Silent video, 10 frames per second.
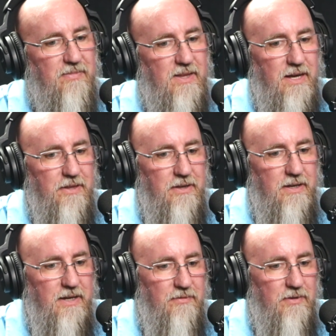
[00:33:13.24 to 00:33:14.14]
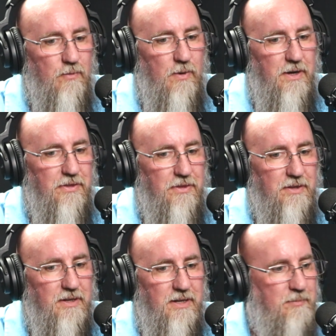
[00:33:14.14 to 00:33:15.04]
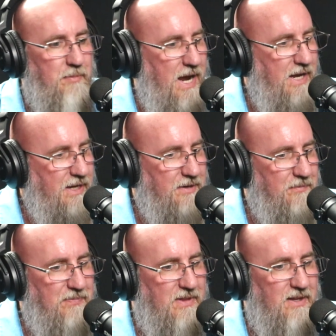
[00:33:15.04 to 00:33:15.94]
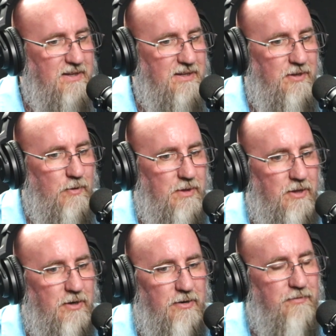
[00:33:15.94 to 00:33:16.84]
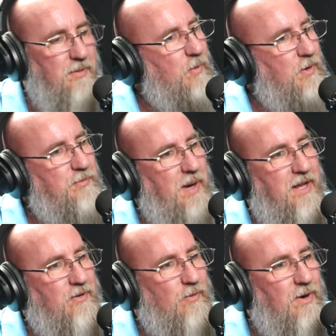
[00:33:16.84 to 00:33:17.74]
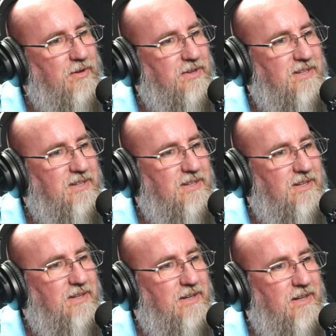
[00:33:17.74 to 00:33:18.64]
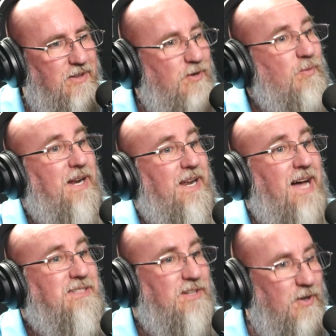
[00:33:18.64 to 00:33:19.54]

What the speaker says: I think even in painting, you can learn from the worst painter in the world. You can learn what not to do.